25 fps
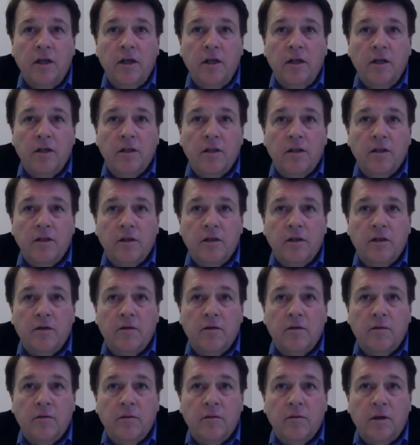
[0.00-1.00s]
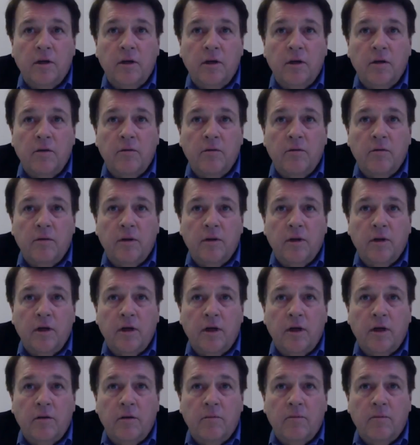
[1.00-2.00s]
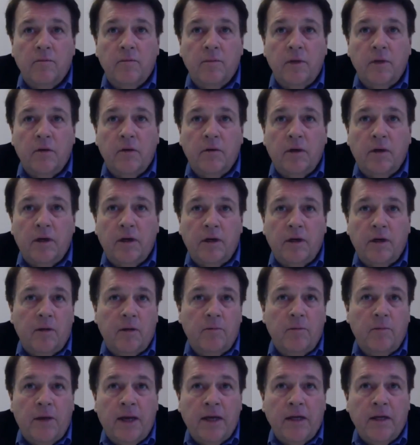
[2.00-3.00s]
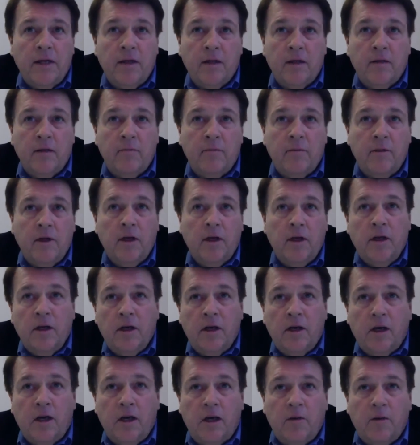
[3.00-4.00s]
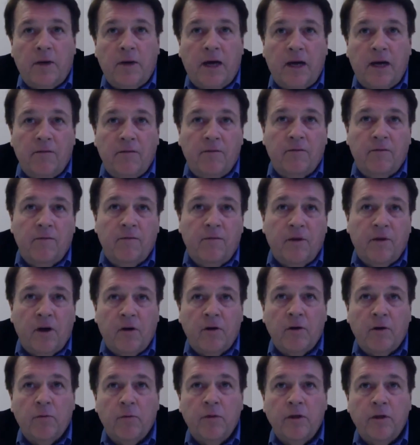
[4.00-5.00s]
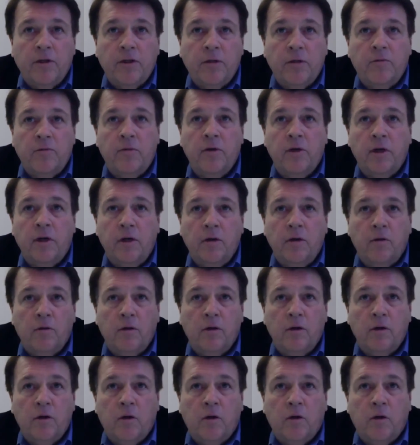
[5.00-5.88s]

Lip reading: So, you know, and many of them have very rigid, you know,